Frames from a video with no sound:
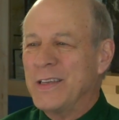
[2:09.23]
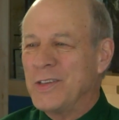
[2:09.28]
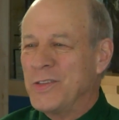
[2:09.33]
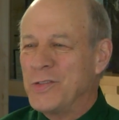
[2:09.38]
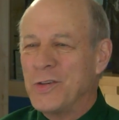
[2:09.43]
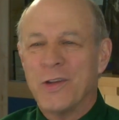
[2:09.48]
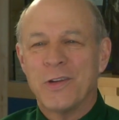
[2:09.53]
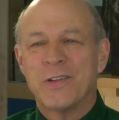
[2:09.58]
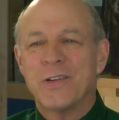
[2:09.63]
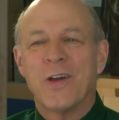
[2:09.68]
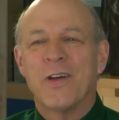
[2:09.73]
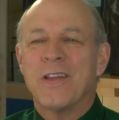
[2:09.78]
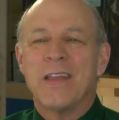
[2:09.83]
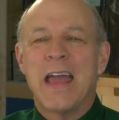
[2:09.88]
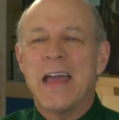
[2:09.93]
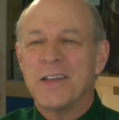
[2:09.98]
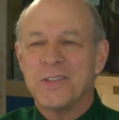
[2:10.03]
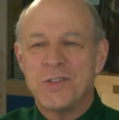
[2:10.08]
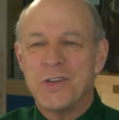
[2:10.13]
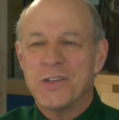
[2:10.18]
should go,
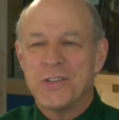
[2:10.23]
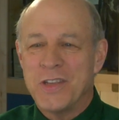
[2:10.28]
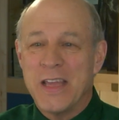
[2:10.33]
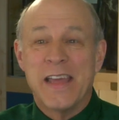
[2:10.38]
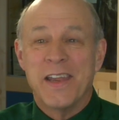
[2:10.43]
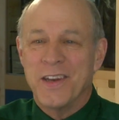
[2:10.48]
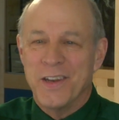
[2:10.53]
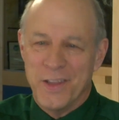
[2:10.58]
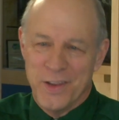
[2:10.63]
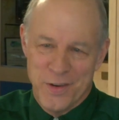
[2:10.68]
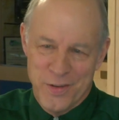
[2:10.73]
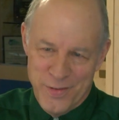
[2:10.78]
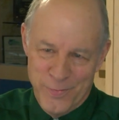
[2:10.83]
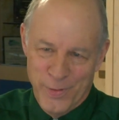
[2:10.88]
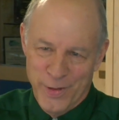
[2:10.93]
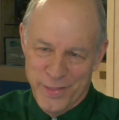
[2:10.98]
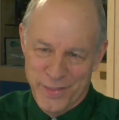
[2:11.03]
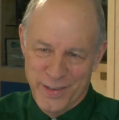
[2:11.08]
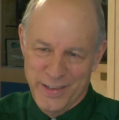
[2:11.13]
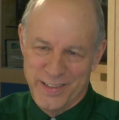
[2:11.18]
has just ended
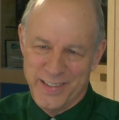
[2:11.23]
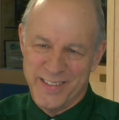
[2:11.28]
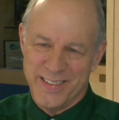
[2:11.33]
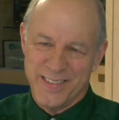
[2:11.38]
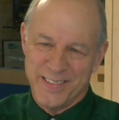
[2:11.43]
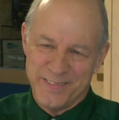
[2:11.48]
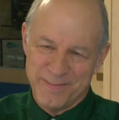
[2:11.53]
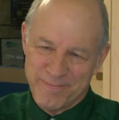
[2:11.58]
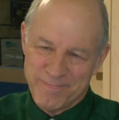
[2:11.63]
with its.